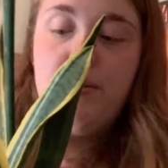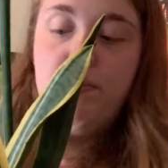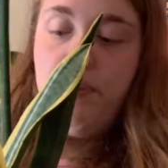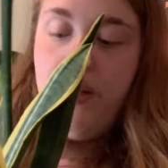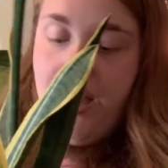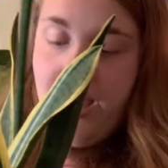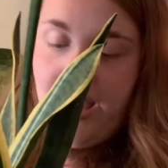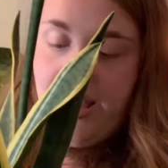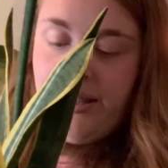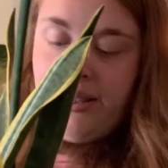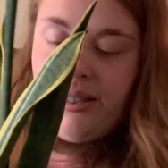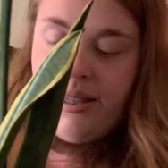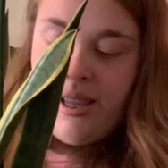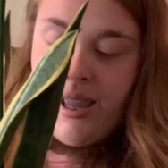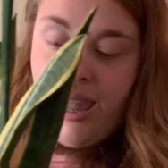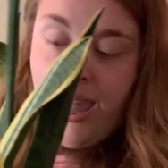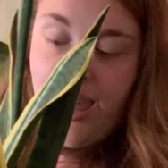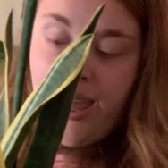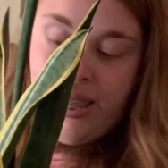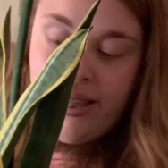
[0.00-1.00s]
plant,
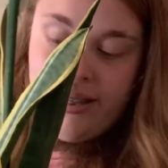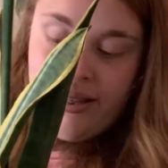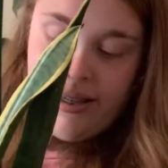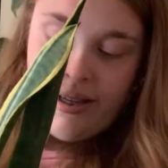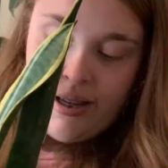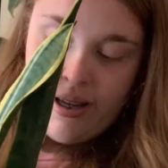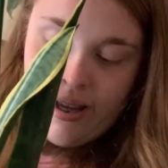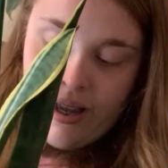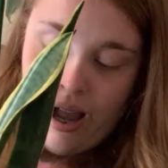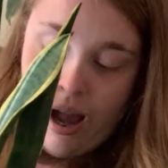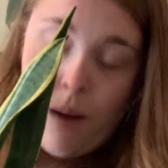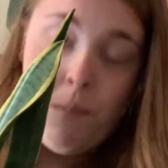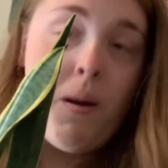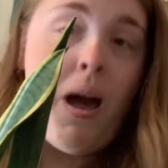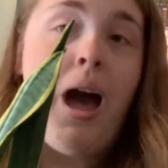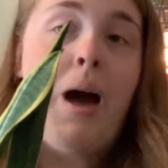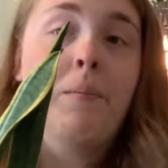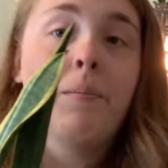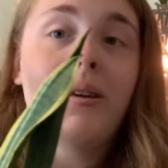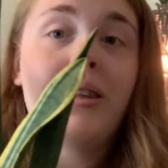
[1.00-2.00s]
and I'm
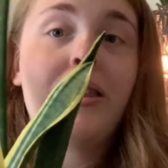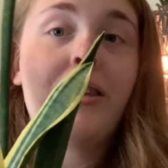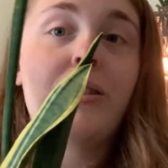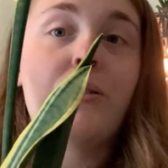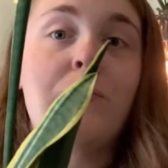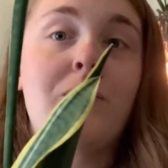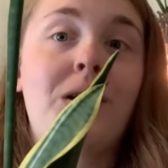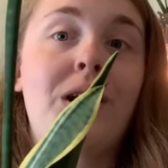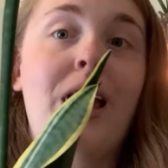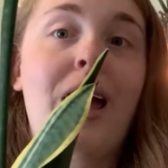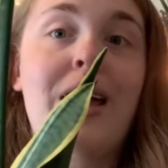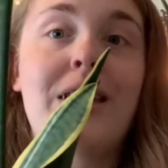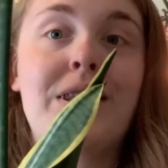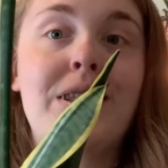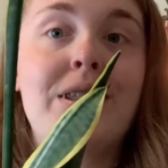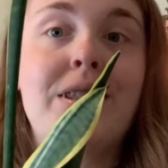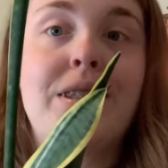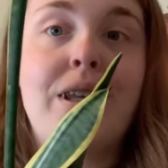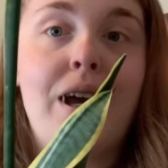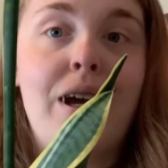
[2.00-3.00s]
happy this one
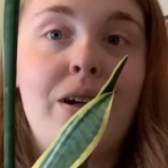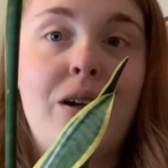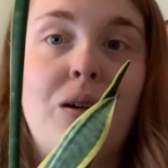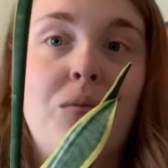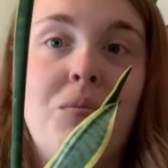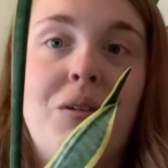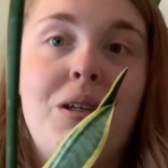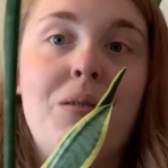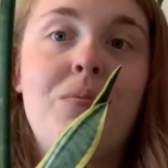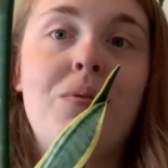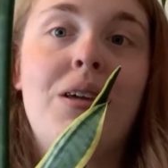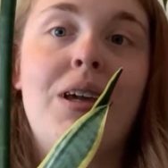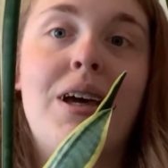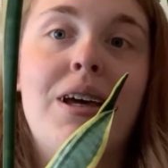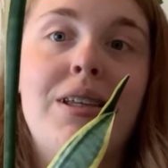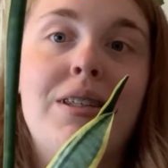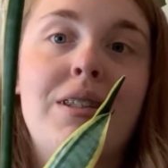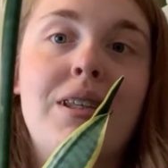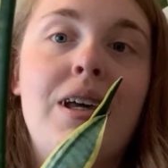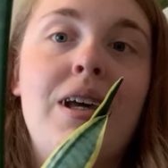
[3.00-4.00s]
hasn't died on me
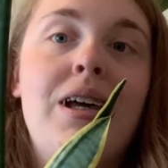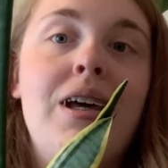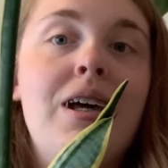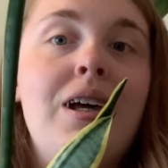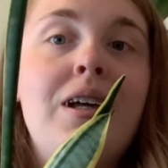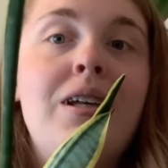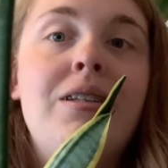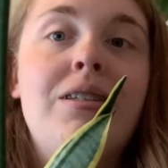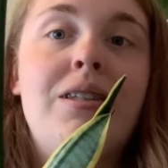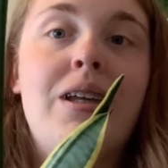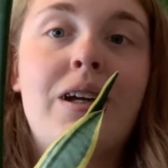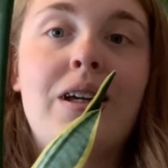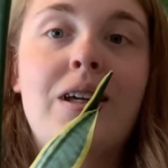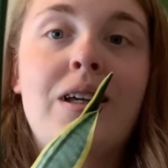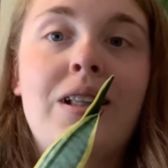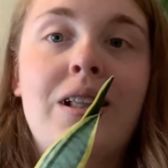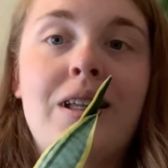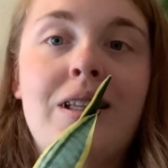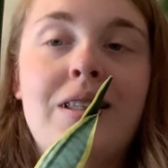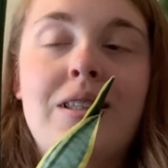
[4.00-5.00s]
because
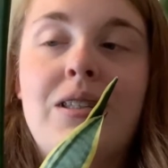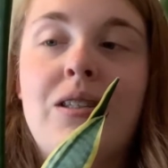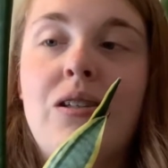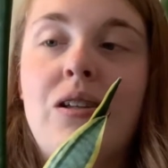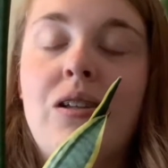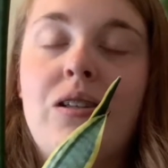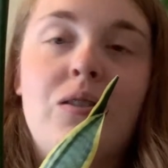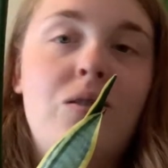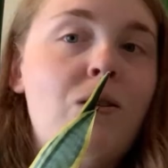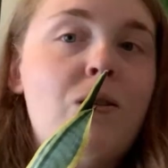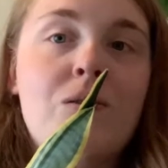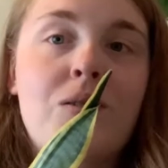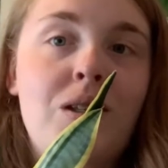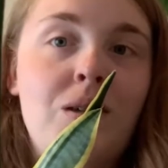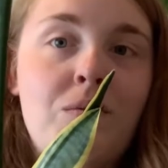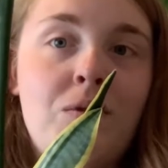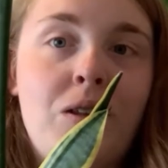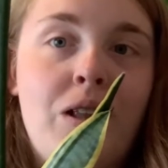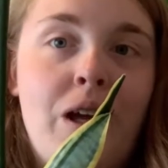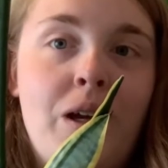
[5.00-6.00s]
succulents don't
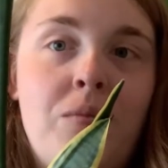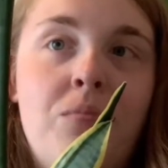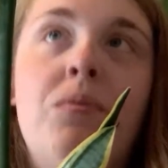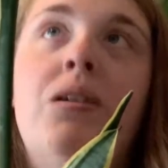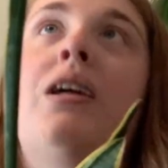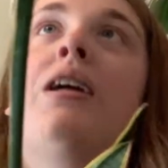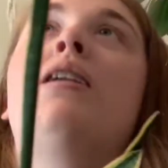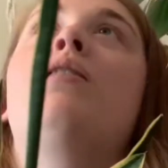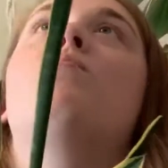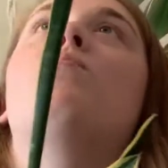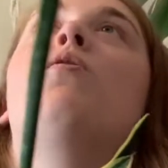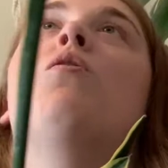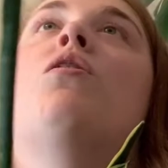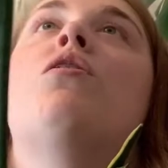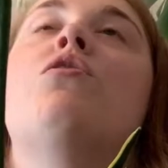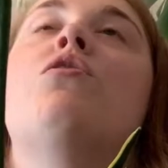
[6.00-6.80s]
seem to like me anymore.